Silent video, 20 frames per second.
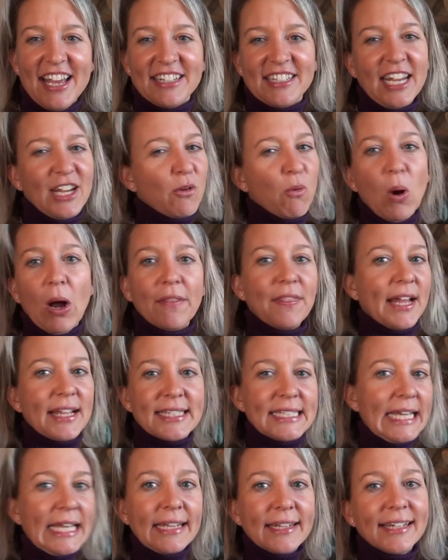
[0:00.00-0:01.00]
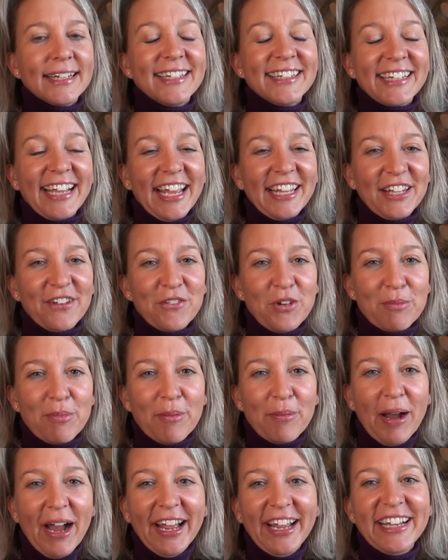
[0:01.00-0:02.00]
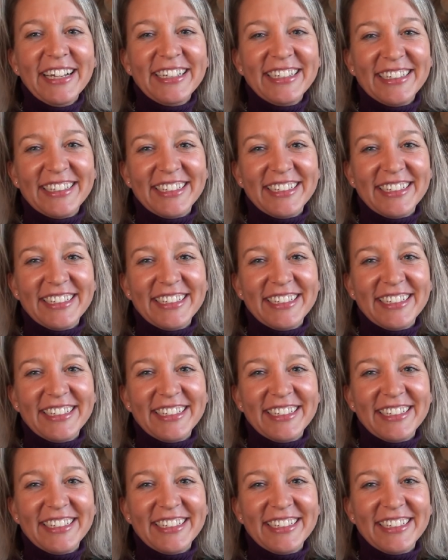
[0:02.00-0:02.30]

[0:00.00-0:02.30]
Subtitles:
Take one, that's it. Okay, love you, bye-bye.